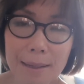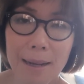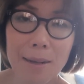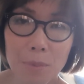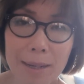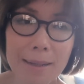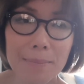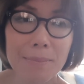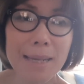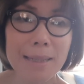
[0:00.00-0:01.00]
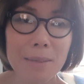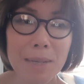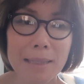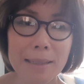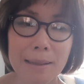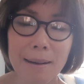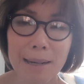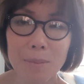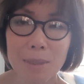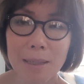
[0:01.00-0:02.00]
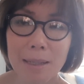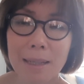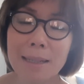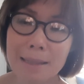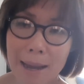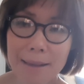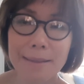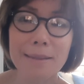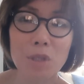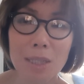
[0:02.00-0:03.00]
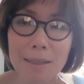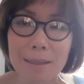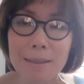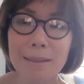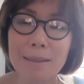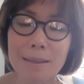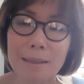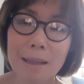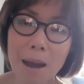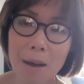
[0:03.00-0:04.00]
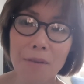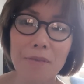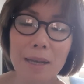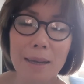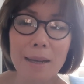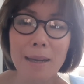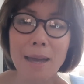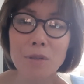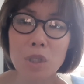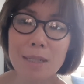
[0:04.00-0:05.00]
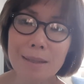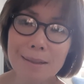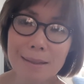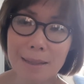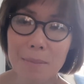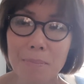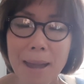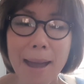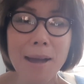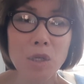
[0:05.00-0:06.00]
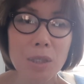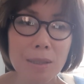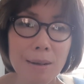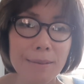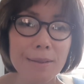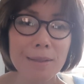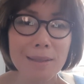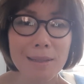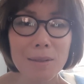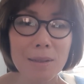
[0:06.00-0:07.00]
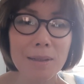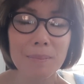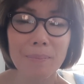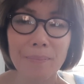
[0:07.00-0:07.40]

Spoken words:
I read it many, many times. Yes, Jesus is love and Jesus has compassion on the sinner.